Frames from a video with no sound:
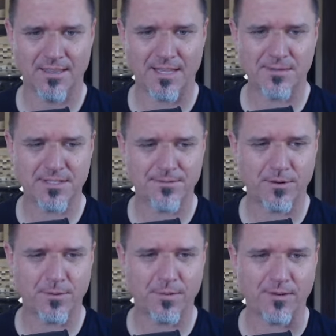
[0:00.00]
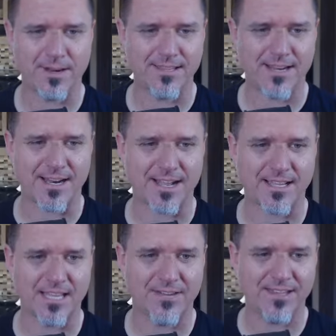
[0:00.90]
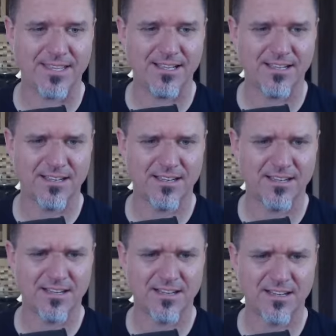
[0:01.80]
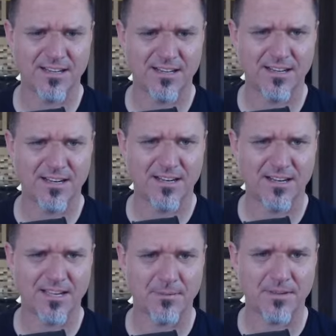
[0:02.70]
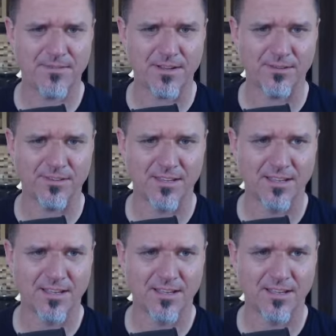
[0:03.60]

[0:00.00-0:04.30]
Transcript: That was the fourth one, right? Did I not kill everything? I'm confused.